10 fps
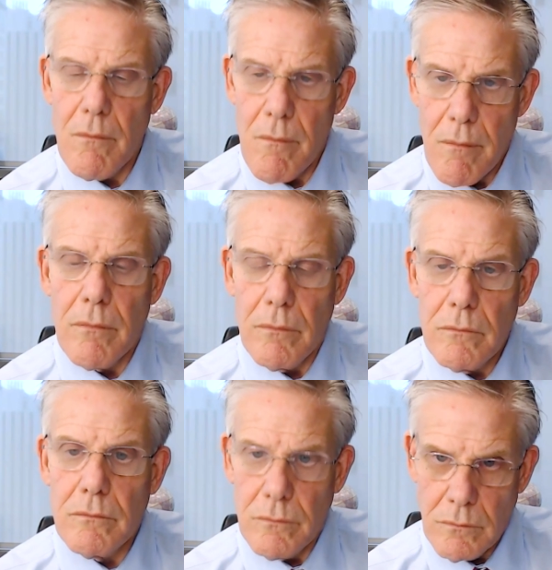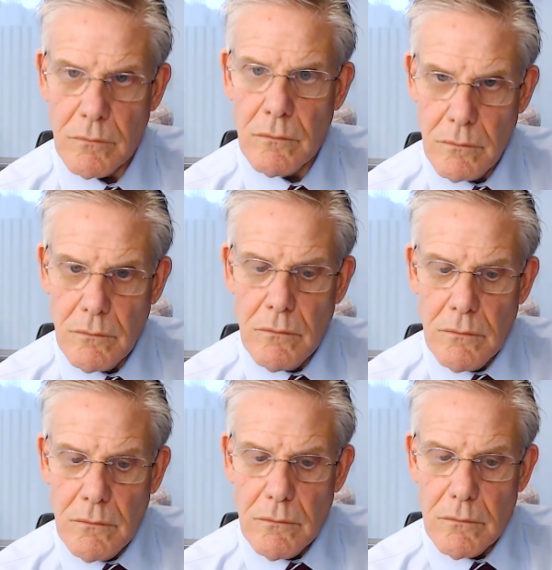
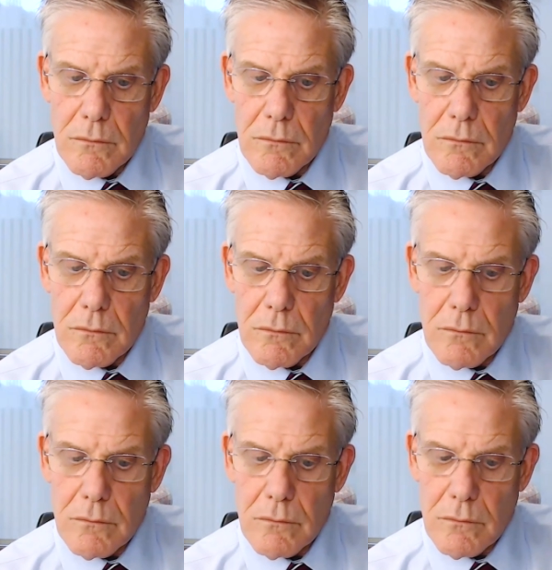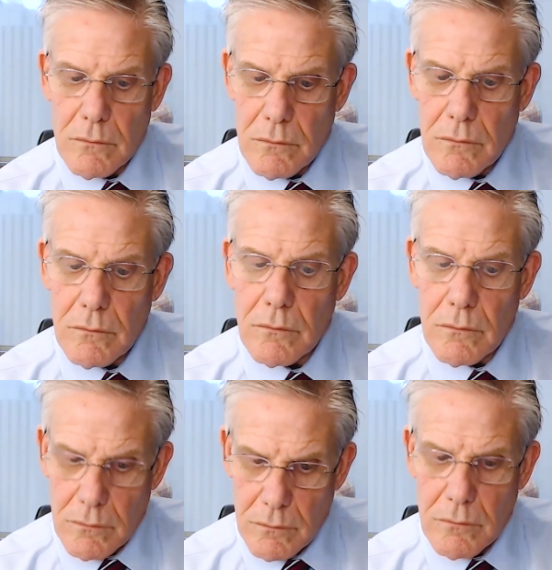
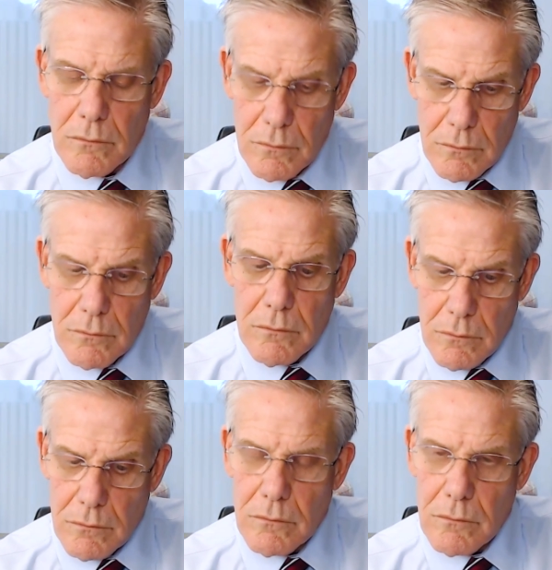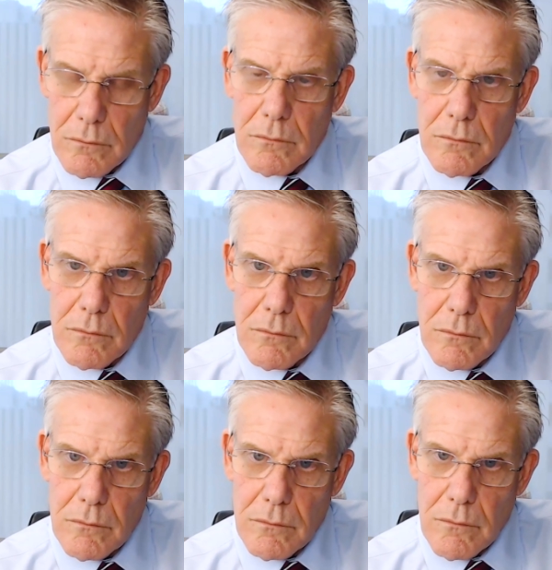
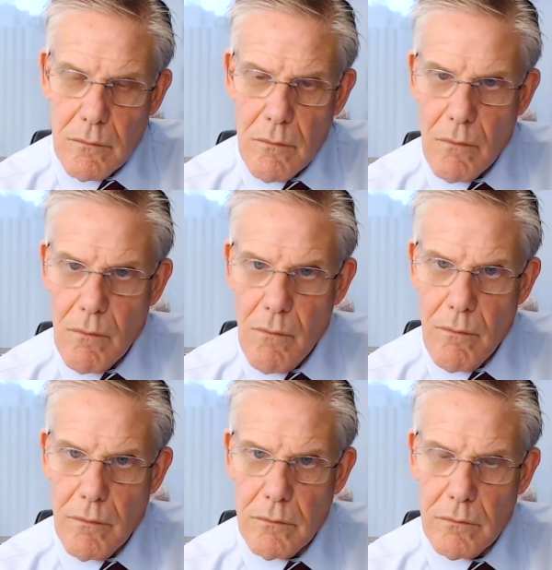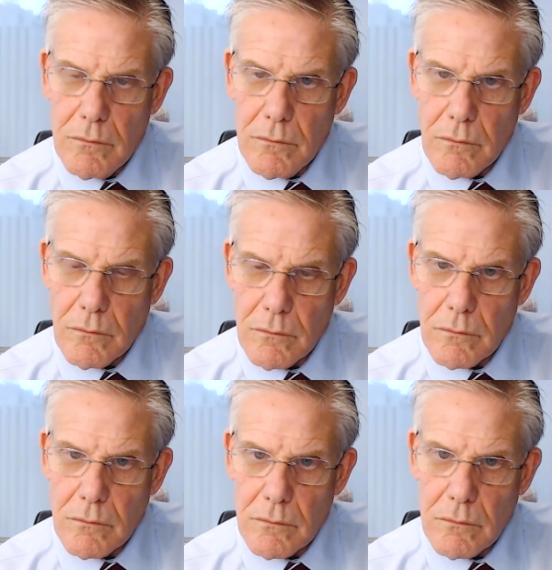
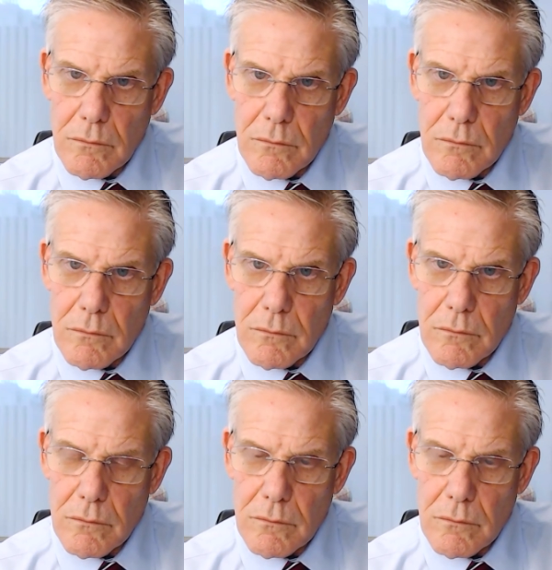No words are spoken by the person on screen.